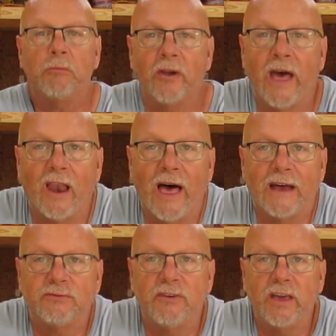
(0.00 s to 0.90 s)
in that
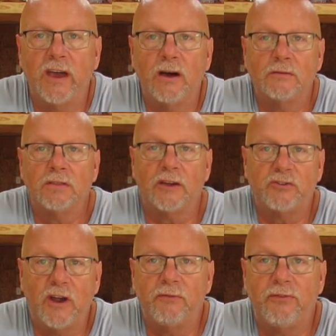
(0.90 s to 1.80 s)
last video, I was
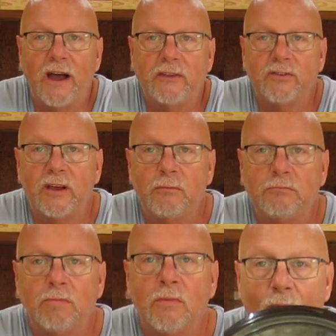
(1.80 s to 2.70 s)
trying to find
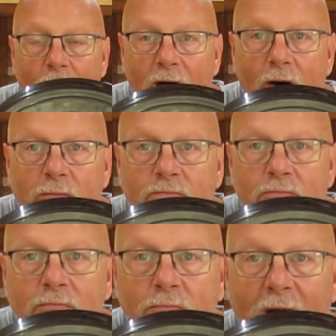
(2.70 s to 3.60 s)
something. Well,
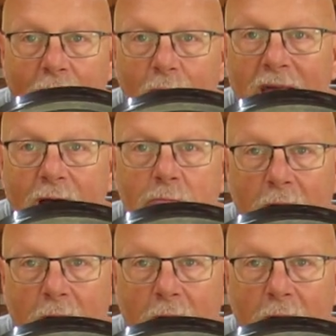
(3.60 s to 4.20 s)
I went out and